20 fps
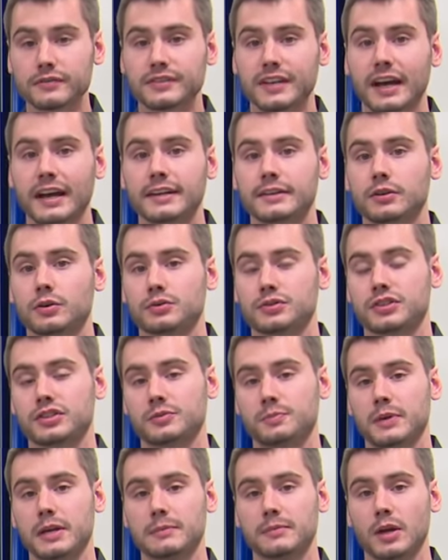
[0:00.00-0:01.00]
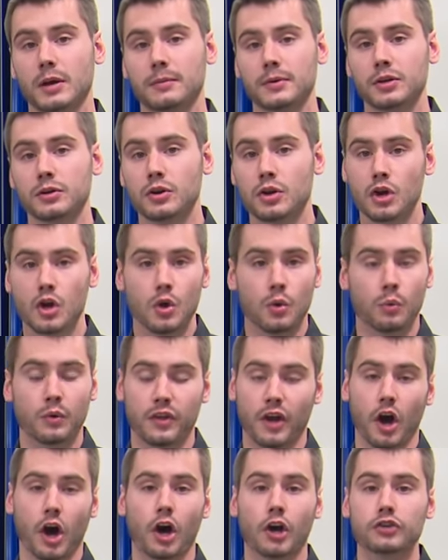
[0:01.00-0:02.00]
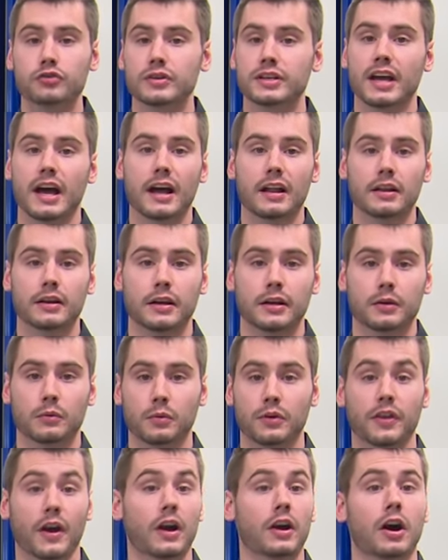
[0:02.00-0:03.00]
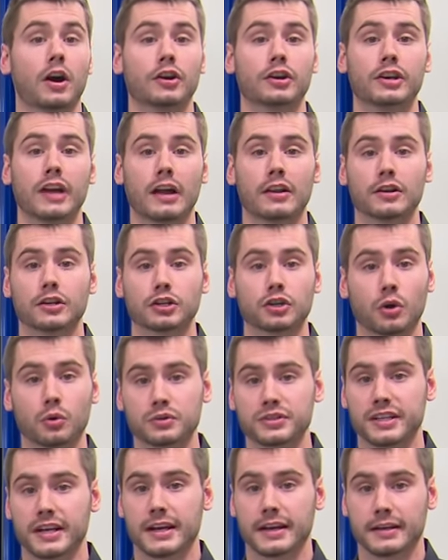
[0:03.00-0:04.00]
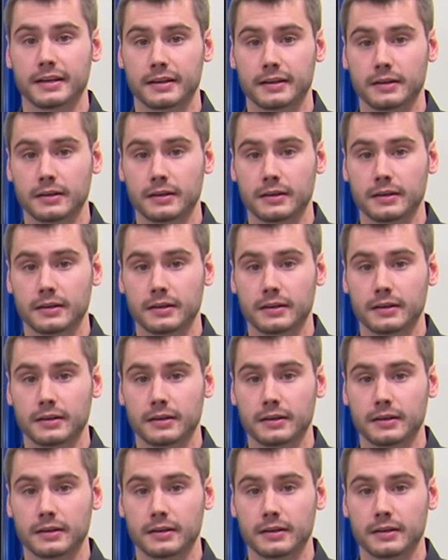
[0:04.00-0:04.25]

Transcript: diagnosed this B M W with a hundred dollar, with our hundred dollar GoTech